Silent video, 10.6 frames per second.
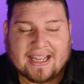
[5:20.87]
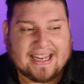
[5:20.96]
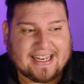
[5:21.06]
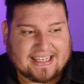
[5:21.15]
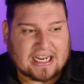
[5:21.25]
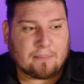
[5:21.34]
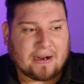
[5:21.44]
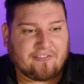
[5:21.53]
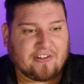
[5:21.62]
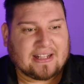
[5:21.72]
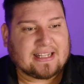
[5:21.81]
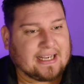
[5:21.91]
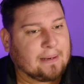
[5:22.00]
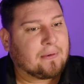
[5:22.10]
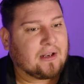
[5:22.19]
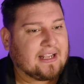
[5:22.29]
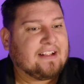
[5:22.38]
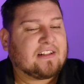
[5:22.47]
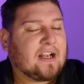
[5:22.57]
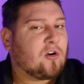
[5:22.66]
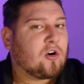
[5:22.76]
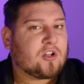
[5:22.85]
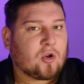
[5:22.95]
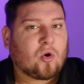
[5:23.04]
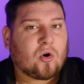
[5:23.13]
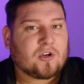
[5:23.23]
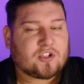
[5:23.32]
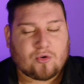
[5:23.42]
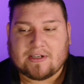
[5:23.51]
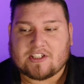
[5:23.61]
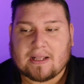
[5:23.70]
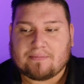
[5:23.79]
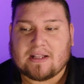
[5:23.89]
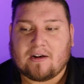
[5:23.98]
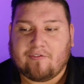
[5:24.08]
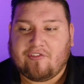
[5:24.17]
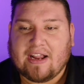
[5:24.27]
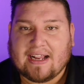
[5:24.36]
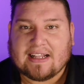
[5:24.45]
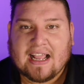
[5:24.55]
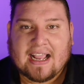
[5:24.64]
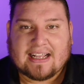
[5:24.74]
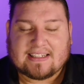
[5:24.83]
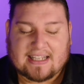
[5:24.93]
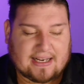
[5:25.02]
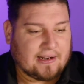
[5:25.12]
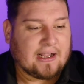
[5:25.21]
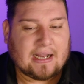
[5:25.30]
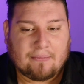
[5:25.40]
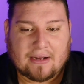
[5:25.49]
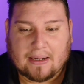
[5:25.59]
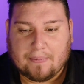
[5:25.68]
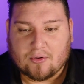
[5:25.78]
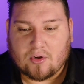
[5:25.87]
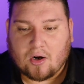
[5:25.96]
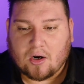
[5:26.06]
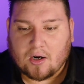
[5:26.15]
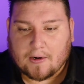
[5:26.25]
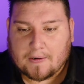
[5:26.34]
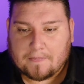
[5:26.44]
He did it by faith and he believed that he heard the Lord. So he stepped out in faith and said, I'm going to build the ark.